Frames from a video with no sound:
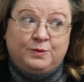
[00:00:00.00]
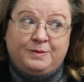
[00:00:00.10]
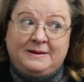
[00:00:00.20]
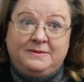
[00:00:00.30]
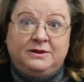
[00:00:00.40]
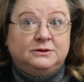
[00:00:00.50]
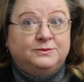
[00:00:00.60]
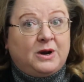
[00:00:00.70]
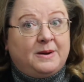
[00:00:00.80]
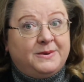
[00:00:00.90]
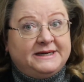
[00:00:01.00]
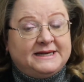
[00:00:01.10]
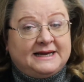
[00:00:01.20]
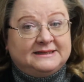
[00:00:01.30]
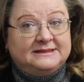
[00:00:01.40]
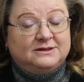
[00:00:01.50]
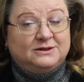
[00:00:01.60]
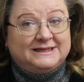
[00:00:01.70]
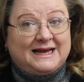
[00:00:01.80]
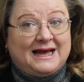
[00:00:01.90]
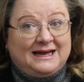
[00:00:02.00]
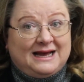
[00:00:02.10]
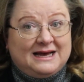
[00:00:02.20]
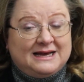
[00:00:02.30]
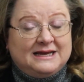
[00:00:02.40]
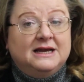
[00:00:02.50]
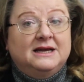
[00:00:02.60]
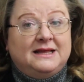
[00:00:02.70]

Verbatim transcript: well, maybe those property taxes are sky high.